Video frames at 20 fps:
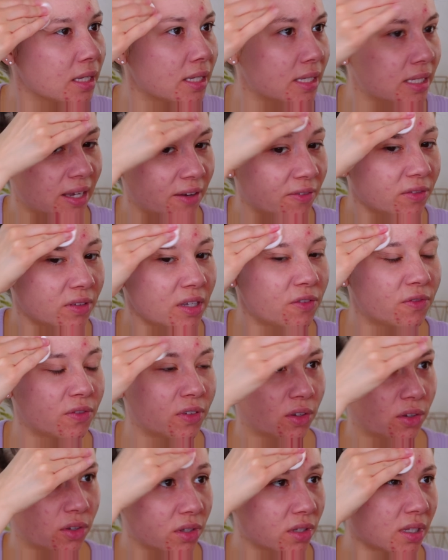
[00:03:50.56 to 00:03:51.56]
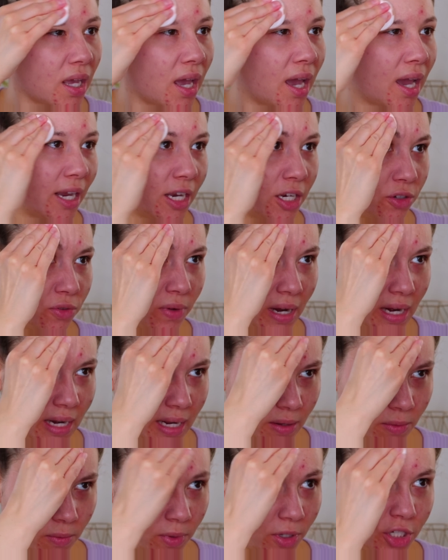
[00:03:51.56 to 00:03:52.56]
This definitely feels
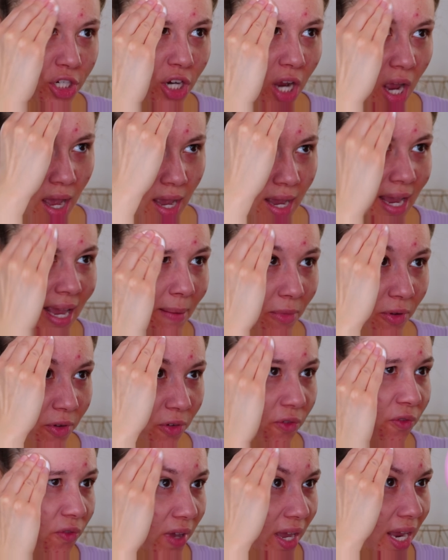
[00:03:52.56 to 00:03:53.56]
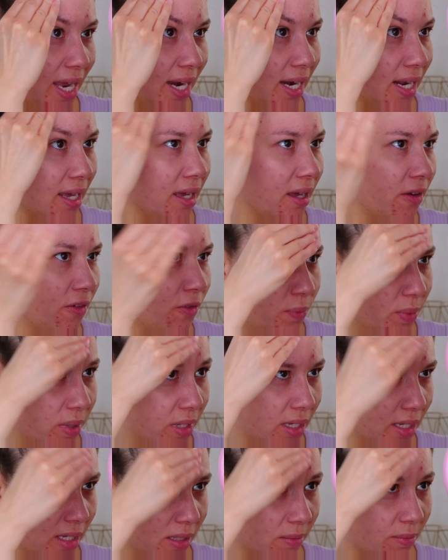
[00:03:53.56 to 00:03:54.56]
hydrating, which I am a fan of
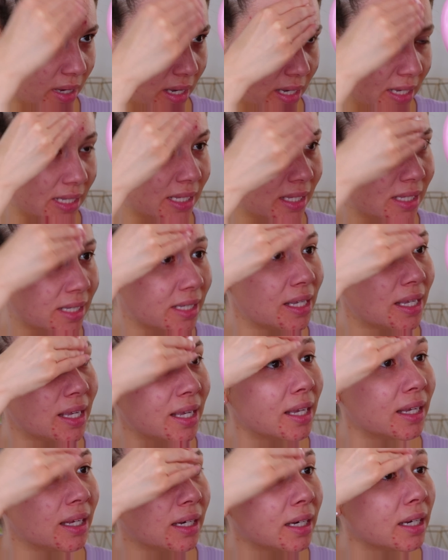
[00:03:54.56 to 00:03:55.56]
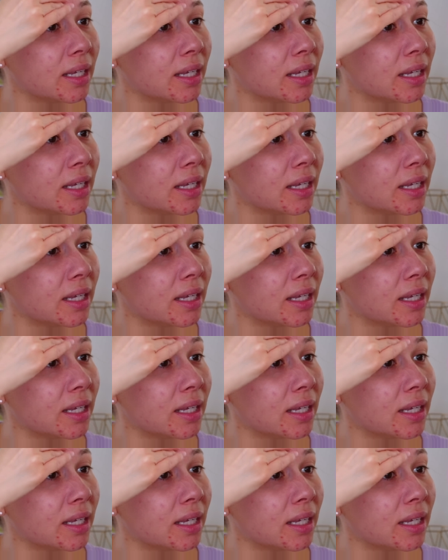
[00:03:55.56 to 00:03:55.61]
because my skin